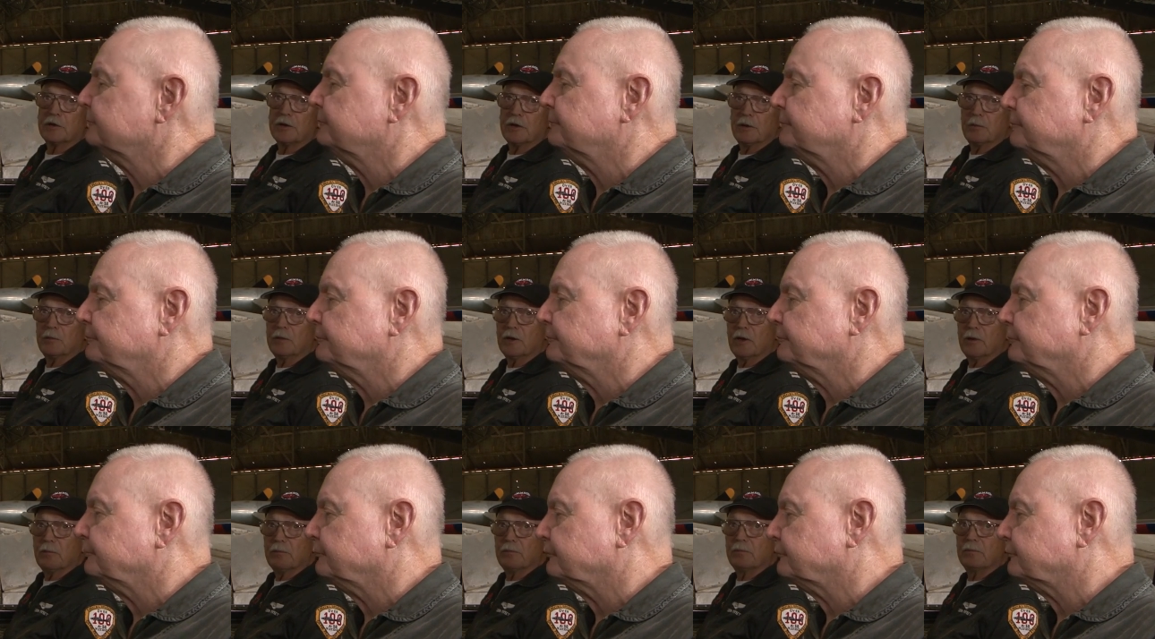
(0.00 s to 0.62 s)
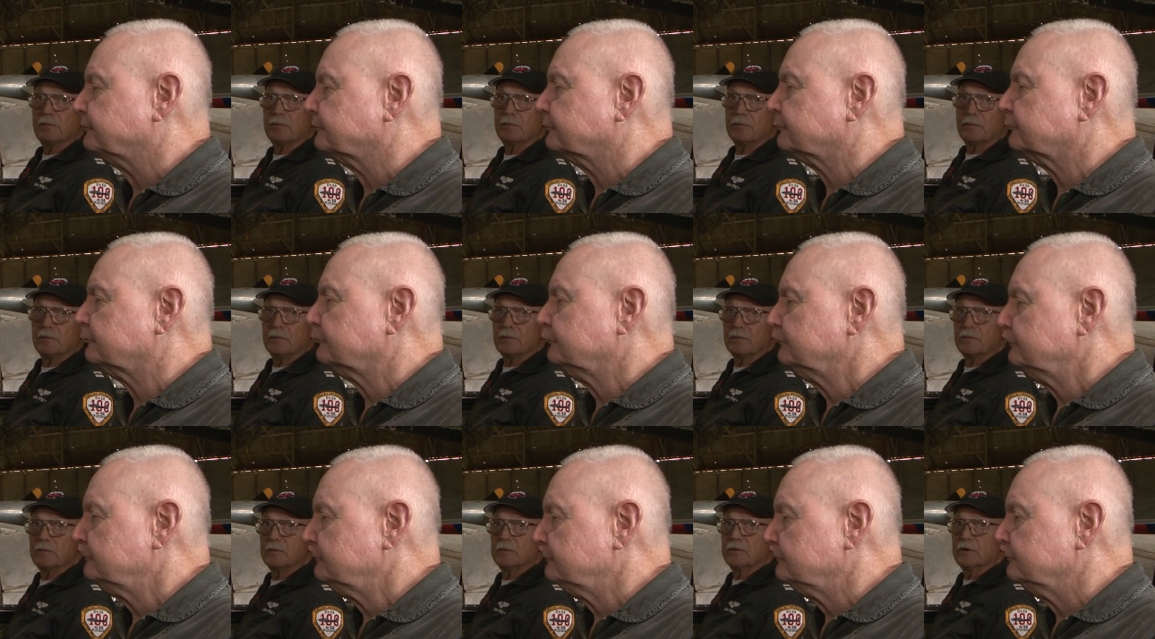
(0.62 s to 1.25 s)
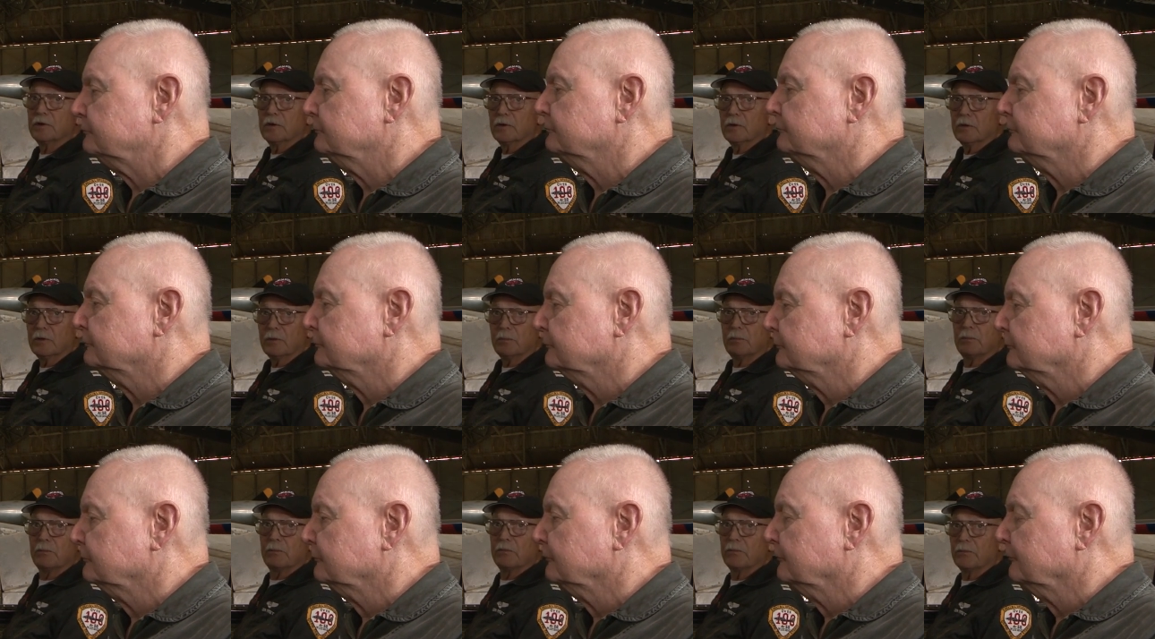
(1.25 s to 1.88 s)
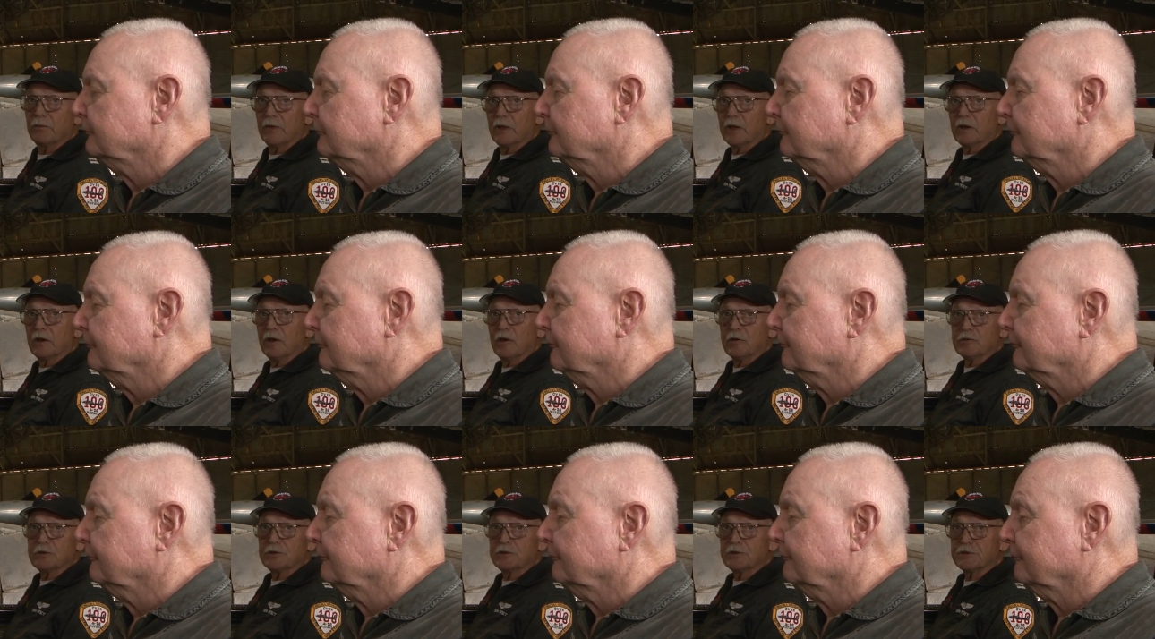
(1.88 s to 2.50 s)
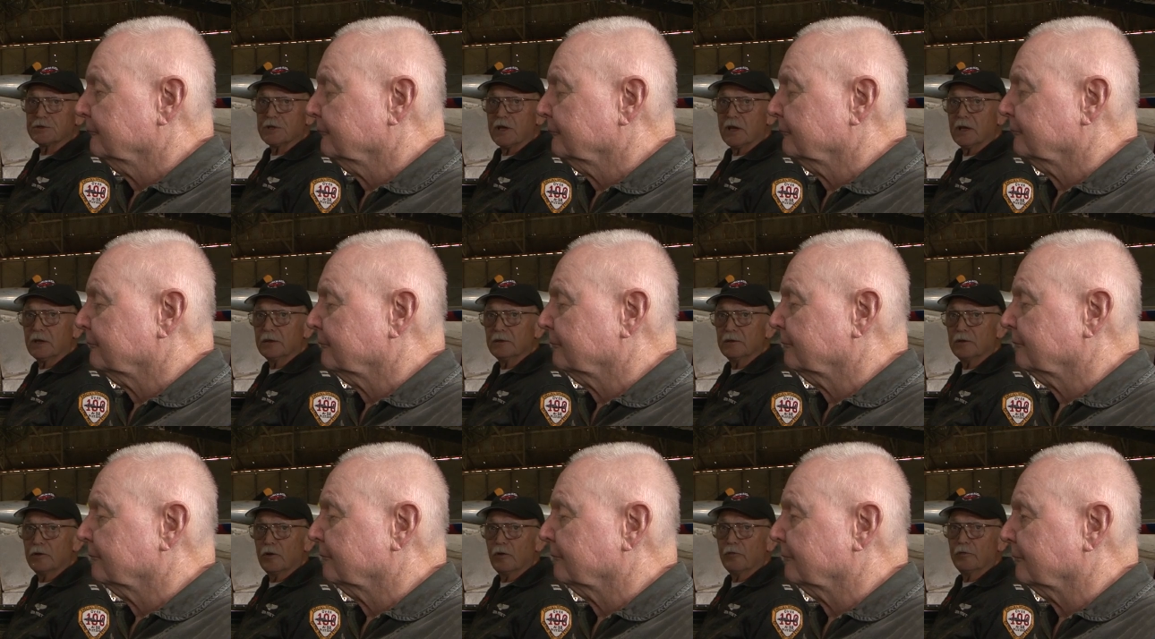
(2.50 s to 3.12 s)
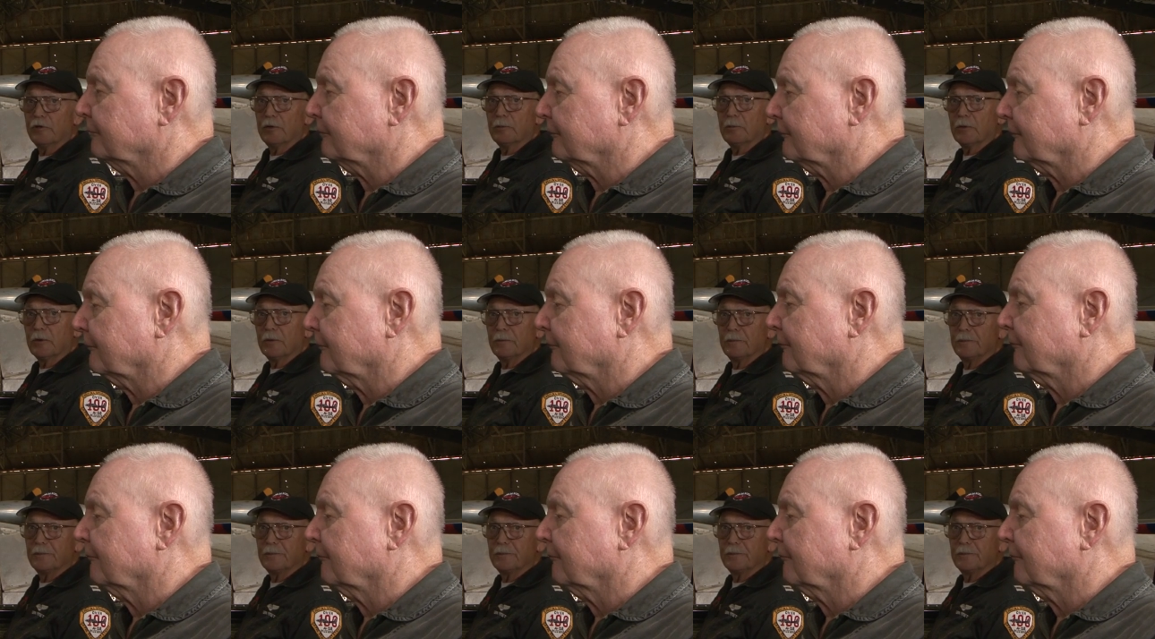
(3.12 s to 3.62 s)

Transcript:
Speaker 1: teamed up until they closed us out in November